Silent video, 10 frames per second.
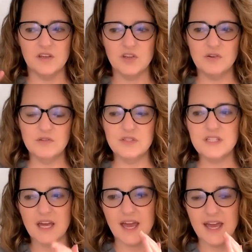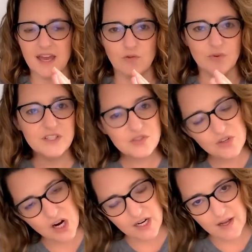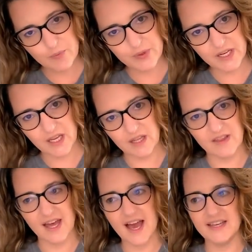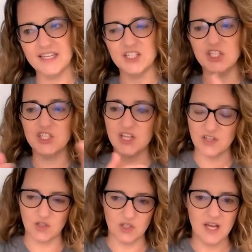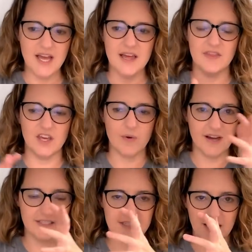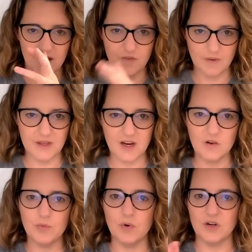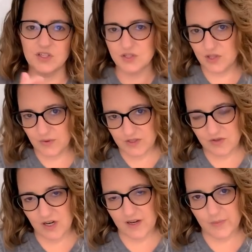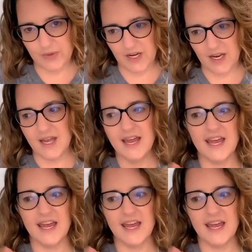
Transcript: used a rental car company that had a shuttle that you had to take from the airport to the rental car company.